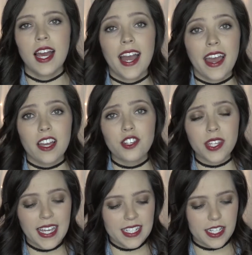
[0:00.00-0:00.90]
I
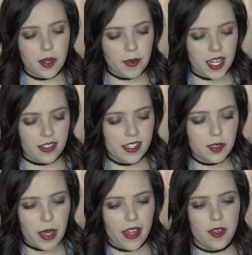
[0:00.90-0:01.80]
actually ended up getting this
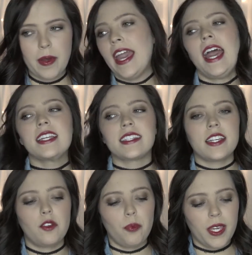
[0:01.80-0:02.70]
palette by
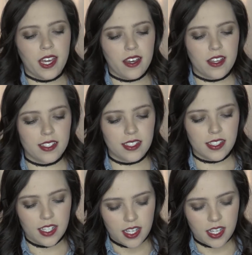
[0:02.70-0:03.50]
accident because